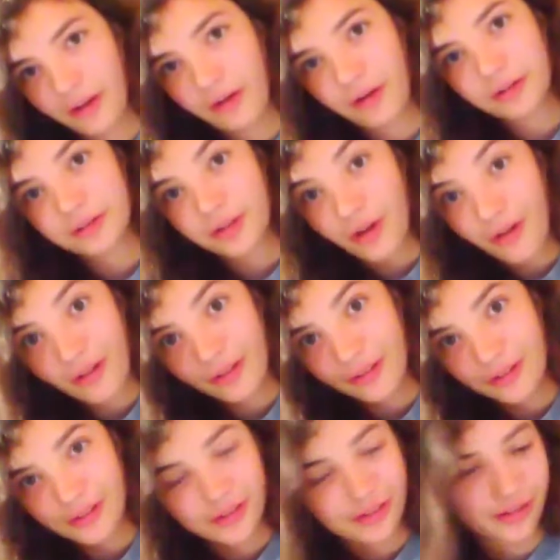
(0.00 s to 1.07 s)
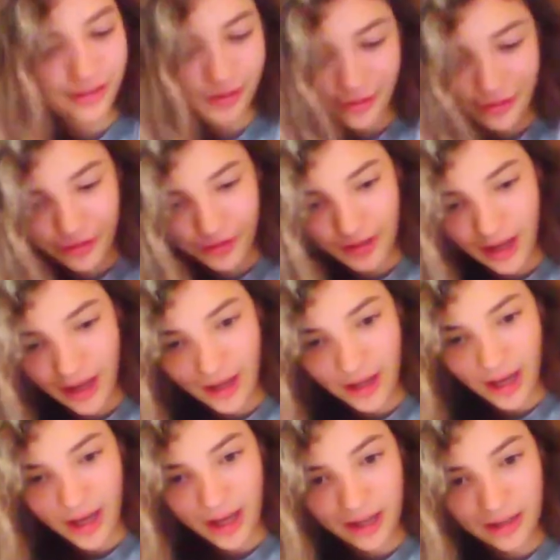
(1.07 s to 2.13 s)
are dolls. Seriously, I
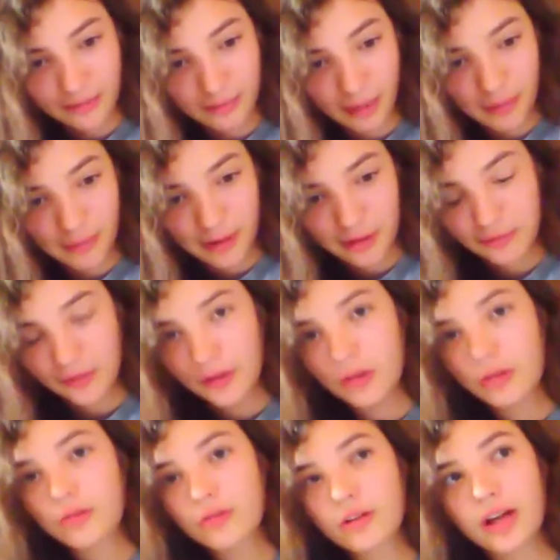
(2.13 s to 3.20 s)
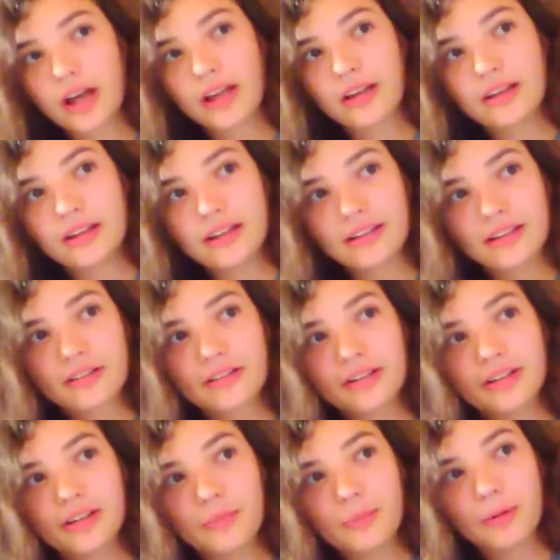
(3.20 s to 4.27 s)
had my best friend over and he literally
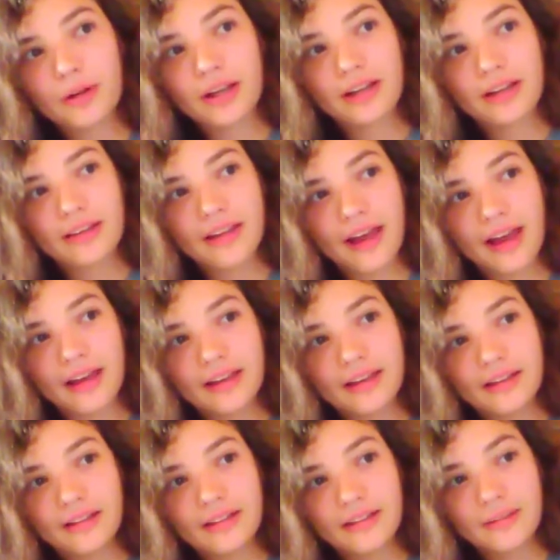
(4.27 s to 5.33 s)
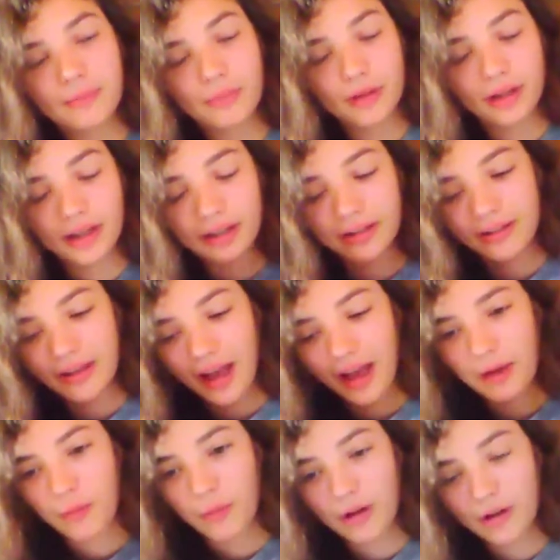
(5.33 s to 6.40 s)
just put it in his hat
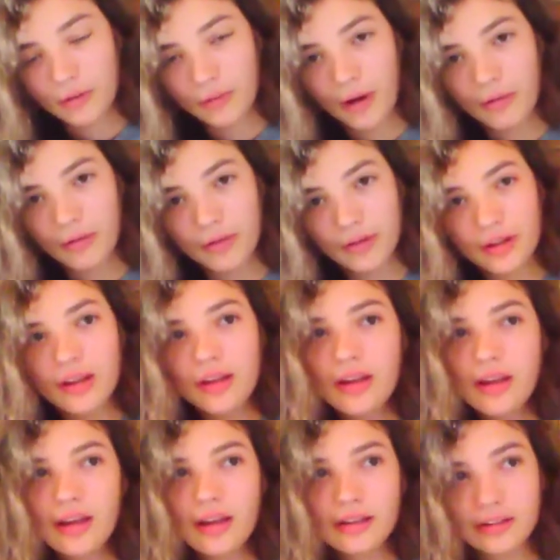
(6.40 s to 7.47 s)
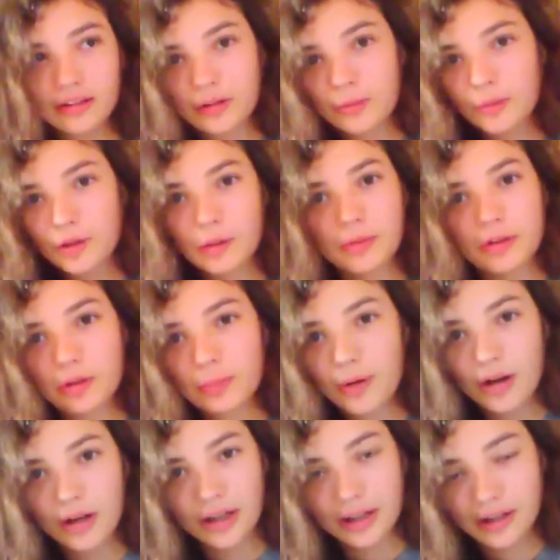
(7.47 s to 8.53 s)
and walked around with it. You can put them in your
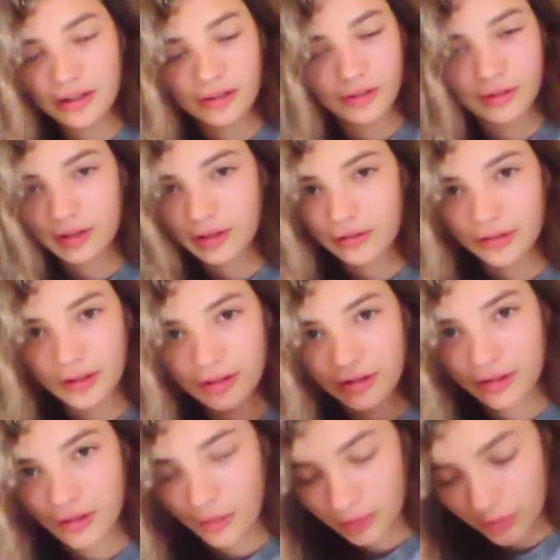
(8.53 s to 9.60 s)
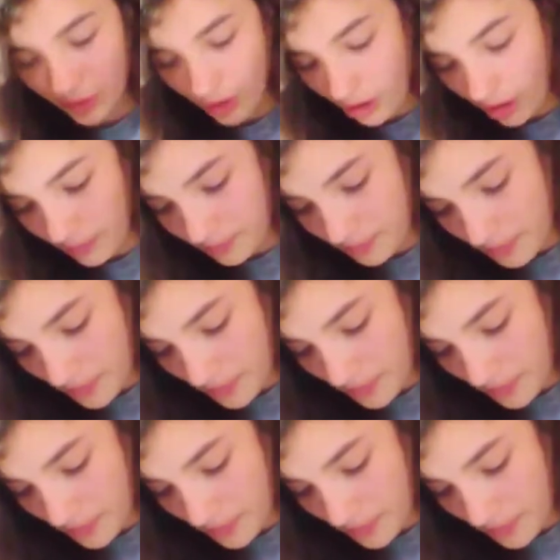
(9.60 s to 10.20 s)
pockets. They're literally so calm.